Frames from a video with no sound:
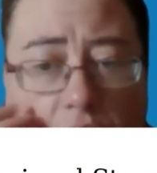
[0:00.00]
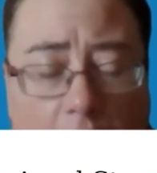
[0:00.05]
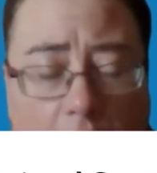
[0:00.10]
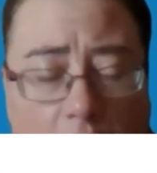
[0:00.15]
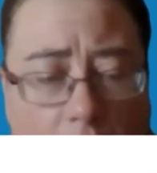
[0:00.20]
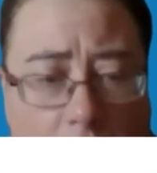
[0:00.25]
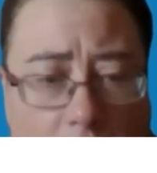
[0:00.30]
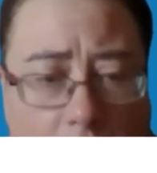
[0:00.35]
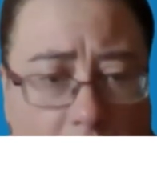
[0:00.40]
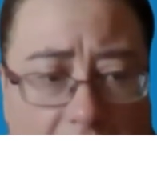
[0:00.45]
You
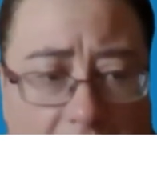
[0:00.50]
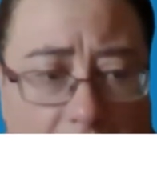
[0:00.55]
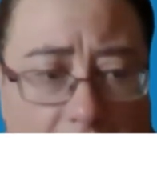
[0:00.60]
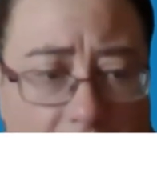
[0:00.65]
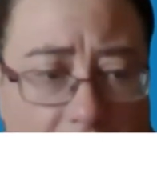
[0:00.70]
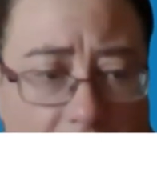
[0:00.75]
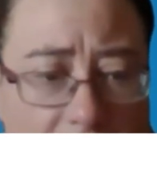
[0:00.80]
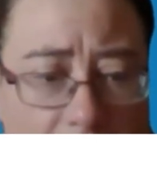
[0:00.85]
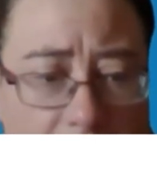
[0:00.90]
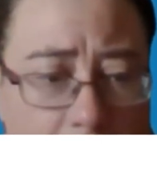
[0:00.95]
can't
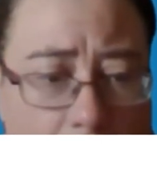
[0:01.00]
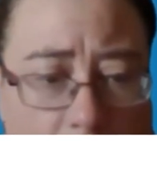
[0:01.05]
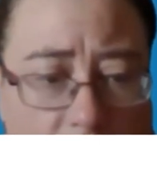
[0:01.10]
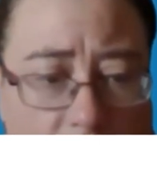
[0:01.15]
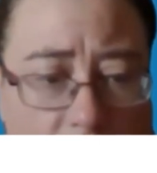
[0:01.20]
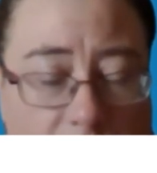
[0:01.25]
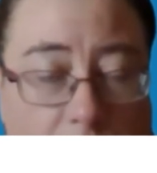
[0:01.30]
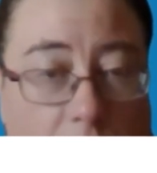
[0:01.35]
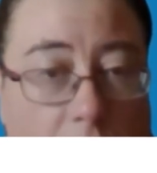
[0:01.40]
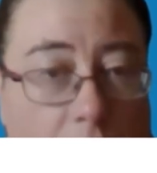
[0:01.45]
have it as
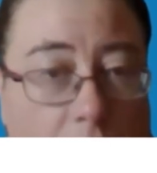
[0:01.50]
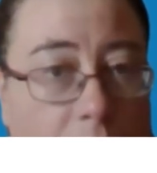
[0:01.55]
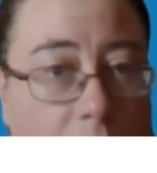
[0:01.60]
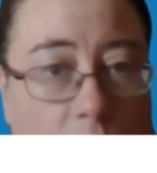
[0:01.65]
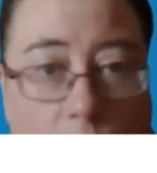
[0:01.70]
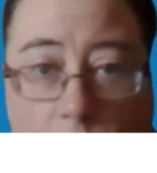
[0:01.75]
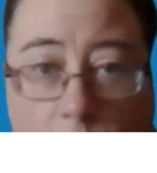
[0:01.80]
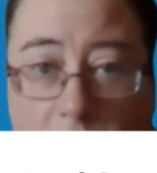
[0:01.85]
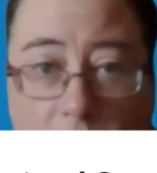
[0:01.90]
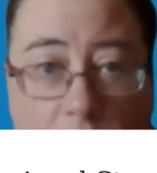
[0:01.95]
multiple.
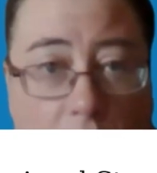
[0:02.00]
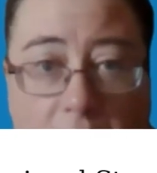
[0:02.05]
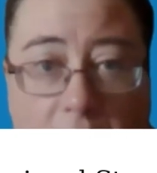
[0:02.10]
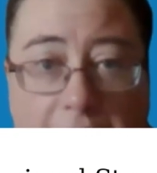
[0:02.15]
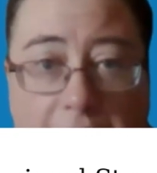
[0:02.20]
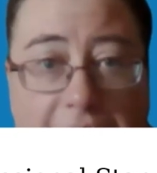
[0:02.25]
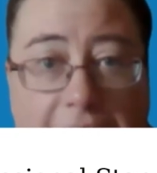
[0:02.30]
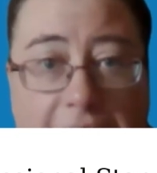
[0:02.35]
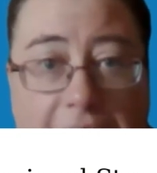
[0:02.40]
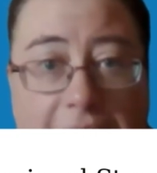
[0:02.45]
We're not
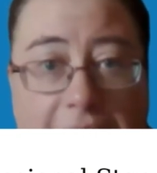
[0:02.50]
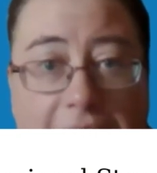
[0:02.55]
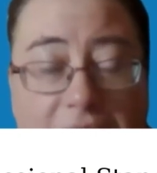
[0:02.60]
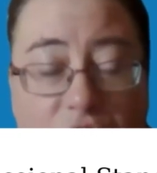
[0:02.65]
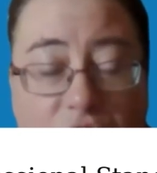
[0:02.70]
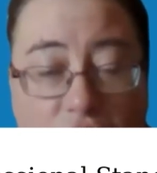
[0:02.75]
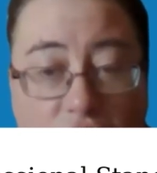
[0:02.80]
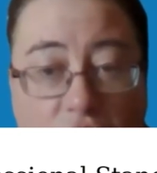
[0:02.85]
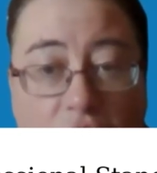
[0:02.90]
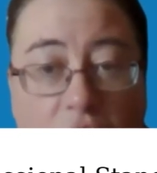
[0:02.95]
going to say
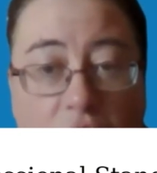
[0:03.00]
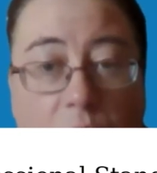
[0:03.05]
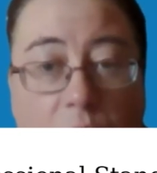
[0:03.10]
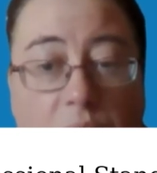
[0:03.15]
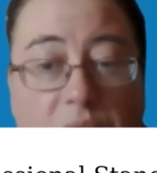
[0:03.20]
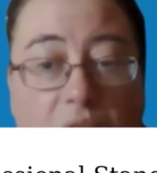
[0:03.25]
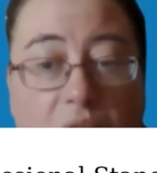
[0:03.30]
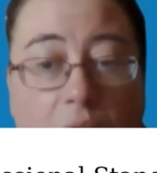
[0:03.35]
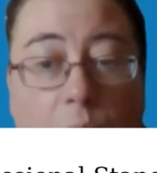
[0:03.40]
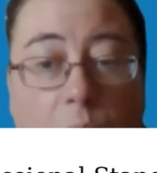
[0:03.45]
that. It's
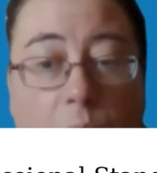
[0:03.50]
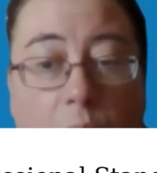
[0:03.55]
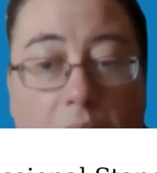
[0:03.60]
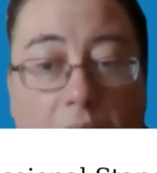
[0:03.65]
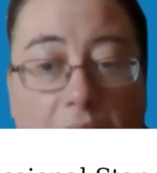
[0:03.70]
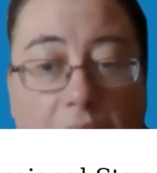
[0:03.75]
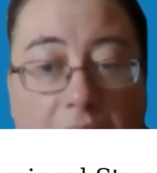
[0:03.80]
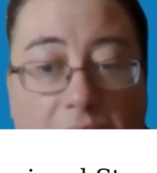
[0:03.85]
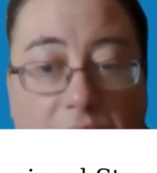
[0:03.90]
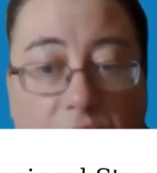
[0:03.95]
you. So
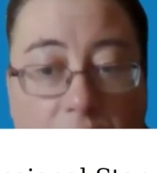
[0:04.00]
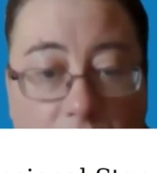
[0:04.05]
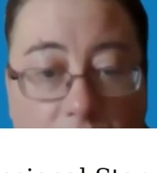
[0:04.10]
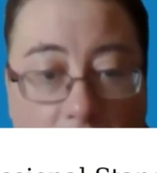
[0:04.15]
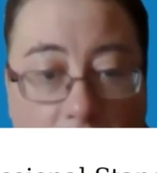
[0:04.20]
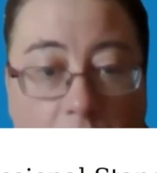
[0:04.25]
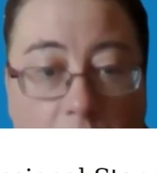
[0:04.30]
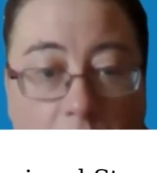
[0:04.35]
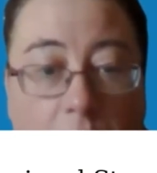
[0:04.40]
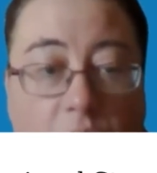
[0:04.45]
if
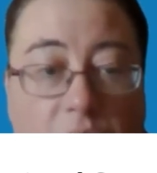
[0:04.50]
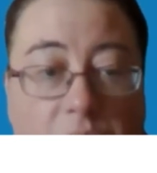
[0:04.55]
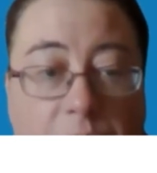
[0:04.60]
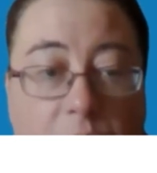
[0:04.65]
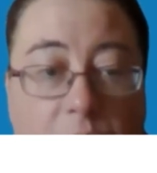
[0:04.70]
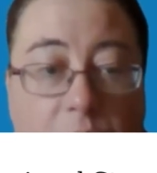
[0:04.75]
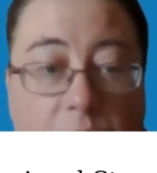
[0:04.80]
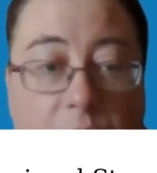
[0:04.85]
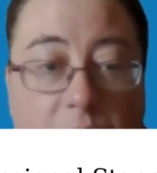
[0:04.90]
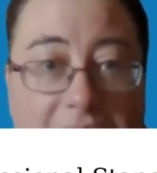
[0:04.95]
you've learned
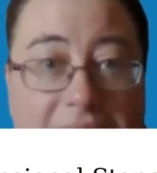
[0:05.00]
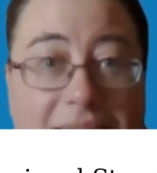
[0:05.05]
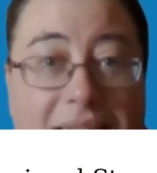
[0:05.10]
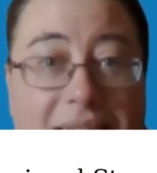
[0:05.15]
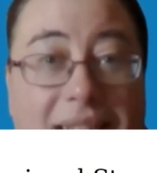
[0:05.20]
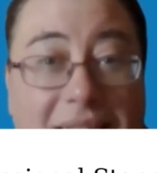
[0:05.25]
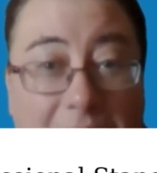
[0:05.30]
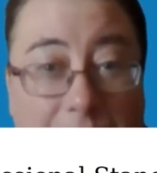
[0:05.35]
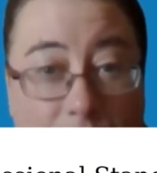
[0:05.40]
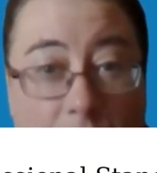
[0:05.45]
multiple
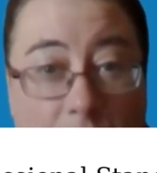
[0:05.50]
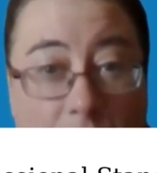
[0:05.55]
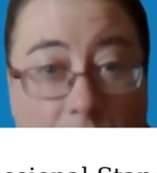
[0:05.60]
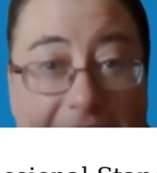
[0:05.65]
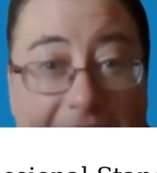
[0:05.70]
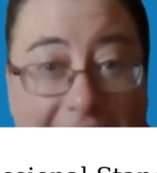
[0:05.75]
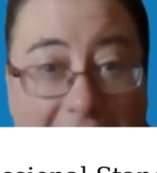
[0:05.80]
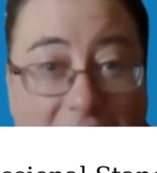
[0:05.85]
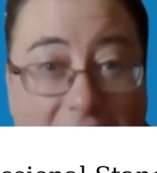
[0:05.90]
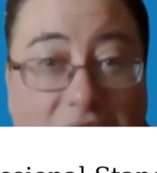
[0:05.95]
lessons, it's
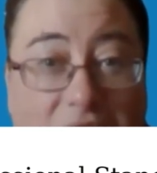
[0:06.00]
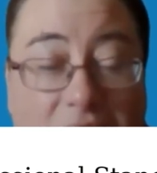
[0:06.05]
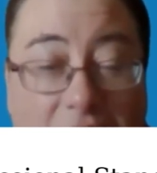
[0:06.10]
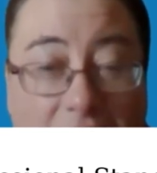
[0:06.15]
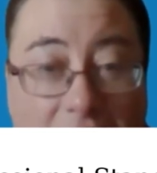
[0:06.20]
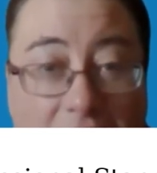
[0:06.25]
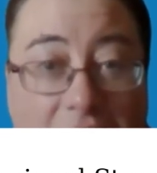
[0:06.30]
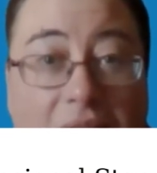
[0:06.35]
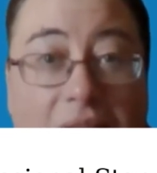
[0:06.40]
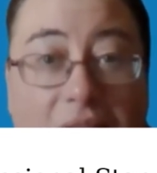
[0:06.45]
probably
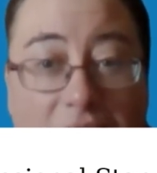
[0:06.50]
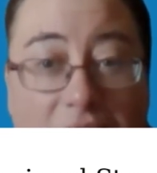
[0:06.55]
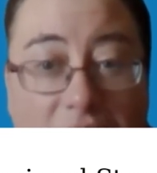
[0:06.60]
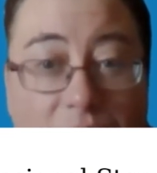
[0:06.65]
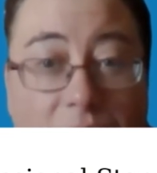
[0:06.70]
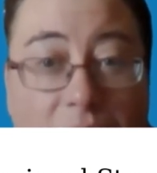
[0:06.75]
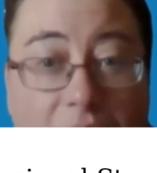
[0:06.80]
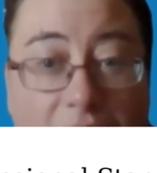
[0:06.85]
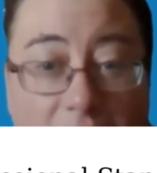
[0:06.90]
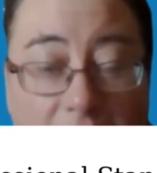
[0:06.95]
easier
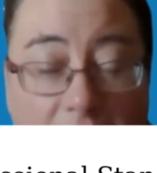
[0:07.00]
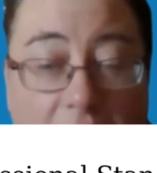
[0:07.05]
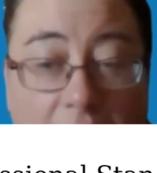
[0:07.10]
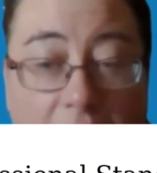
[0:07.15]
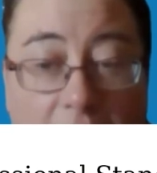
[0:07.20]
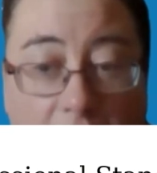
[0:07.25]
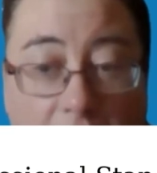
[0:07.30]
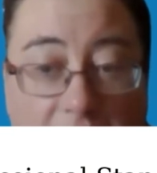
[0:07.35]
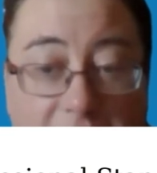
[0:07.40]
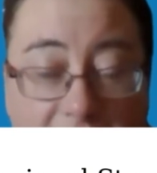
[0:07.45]
to
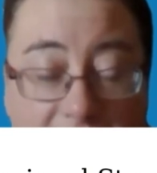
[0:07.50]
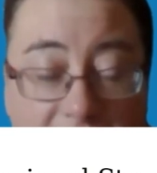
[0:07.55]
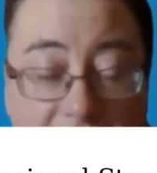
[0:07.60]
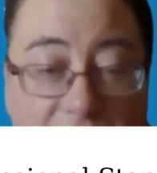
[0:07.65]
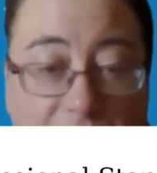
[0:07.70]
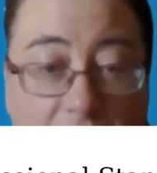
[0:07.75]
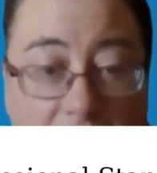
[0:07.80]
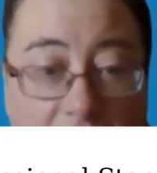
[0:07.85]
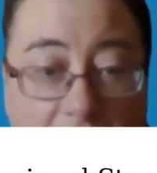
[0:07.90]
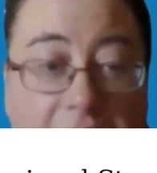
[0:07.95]

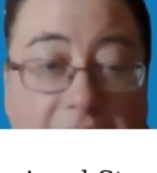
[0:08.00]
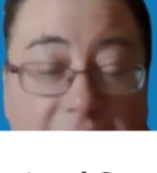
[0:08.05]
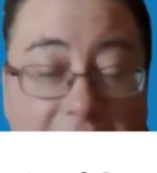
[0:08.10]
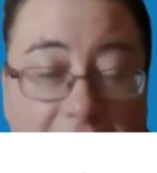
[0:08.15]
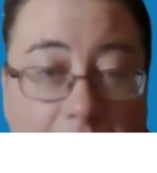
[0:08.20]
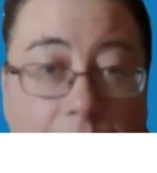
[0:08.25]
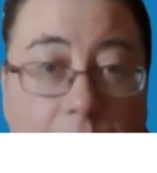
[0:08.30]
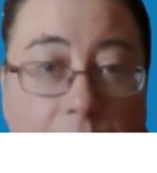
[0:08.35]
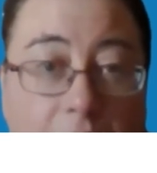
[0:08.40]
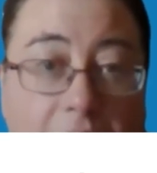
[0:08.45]
identify it as
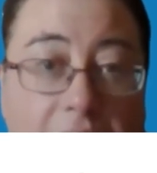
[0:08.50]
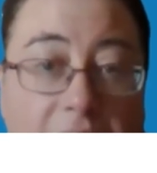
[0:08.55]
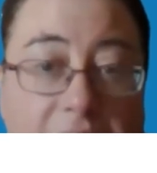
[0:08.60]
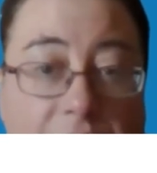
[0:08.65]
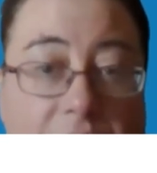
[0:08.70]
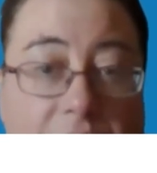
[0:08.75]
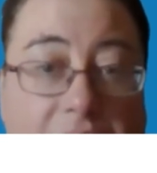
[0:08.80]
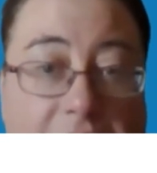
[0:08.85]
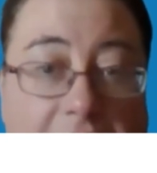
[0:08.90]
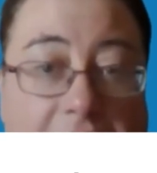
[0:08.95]
separate
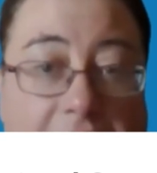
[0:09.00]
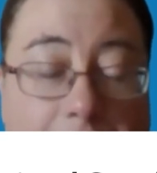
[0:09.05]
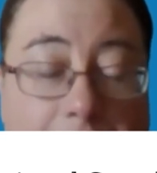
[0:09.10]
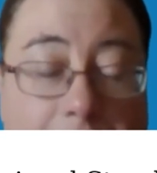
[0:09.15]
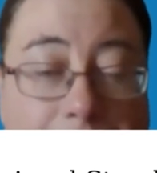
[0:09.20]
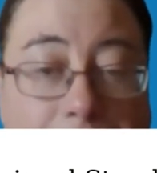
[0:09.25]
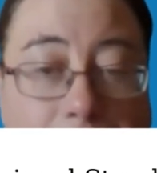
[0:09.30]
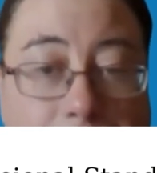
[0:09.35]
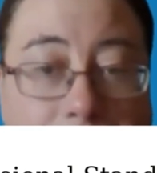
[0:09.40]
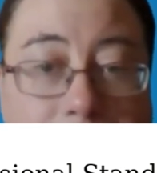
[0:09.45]

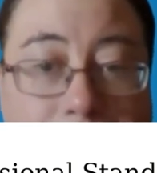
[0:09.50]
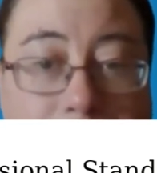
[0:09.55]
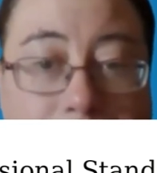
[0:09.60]
activities.